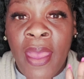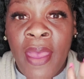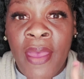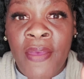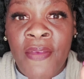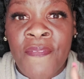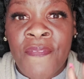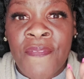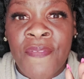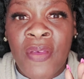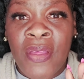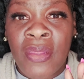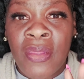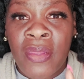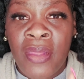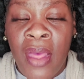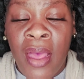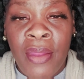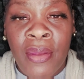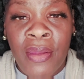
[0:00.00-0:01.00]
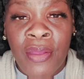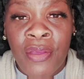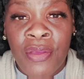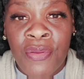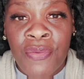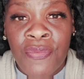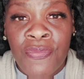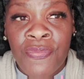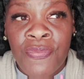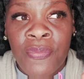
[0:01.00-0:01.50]
have a lot
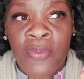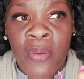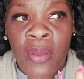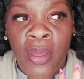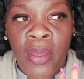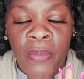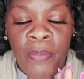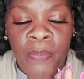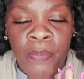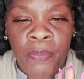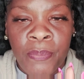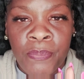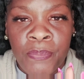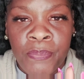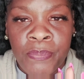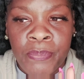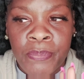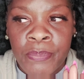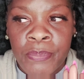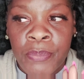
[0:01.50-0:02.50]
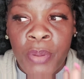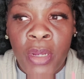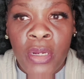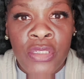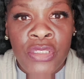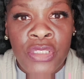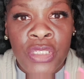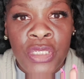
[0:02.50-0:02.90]
of products